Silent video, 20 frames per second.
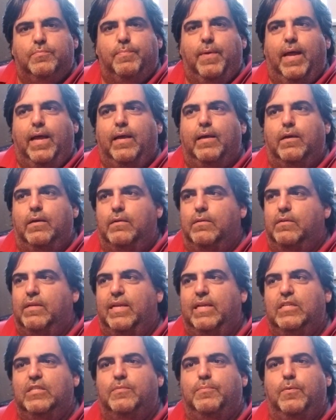back on
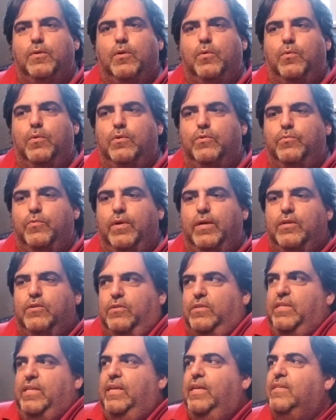Guinness Book of World
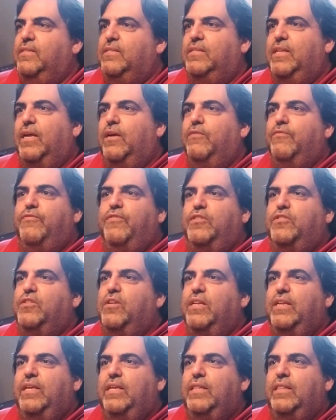Records, he has now
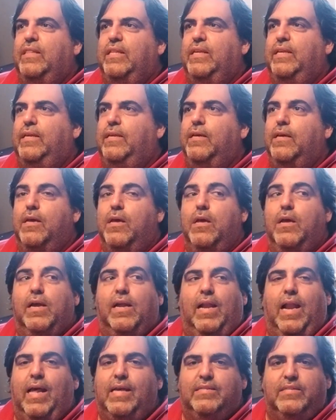officially in the
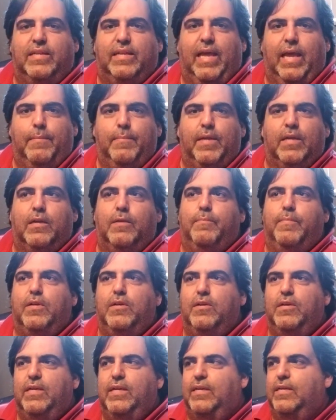classic gaming
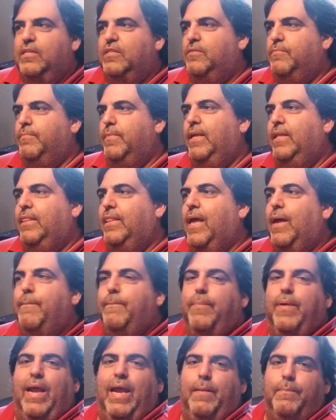community has made
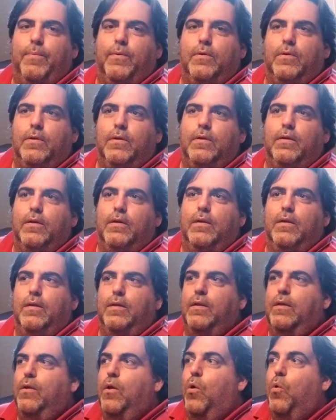that paper
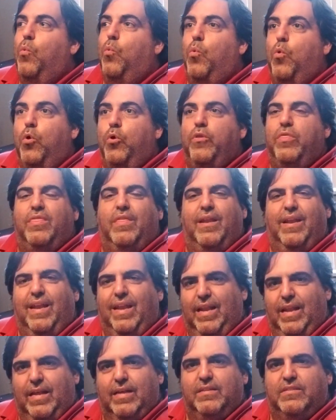worth
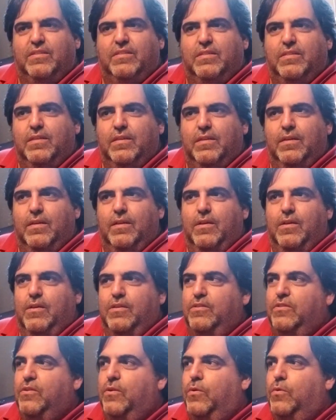less.
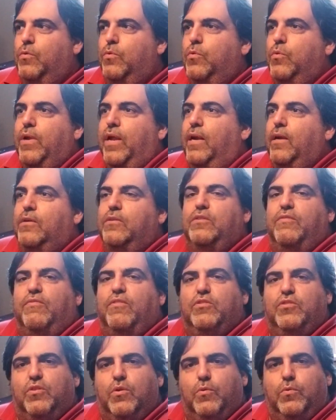So who cares if
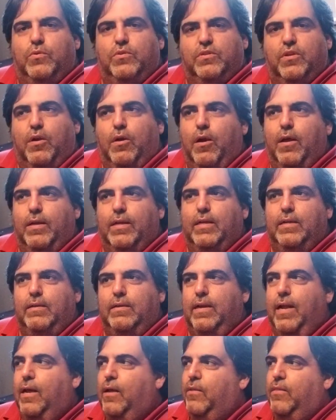the scores are on it
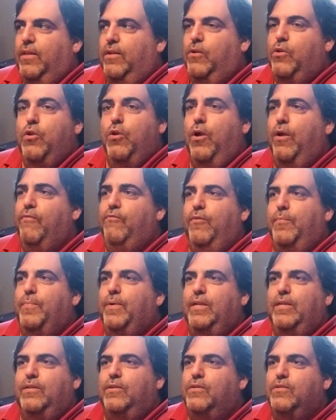now that
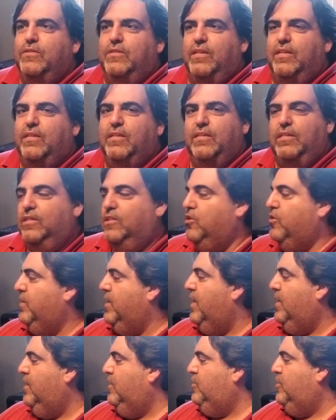everybody knows that they're
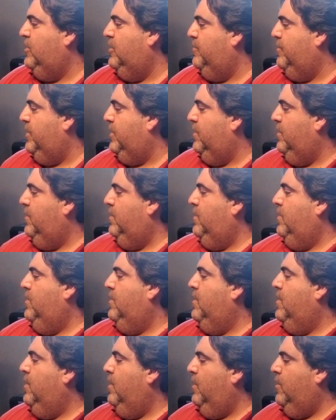not legitimate?
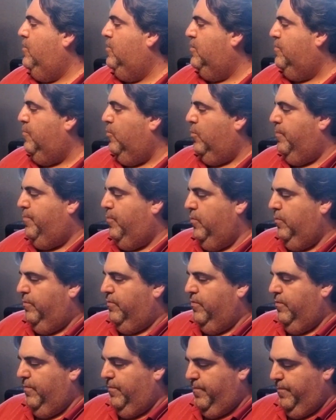Here's more proof.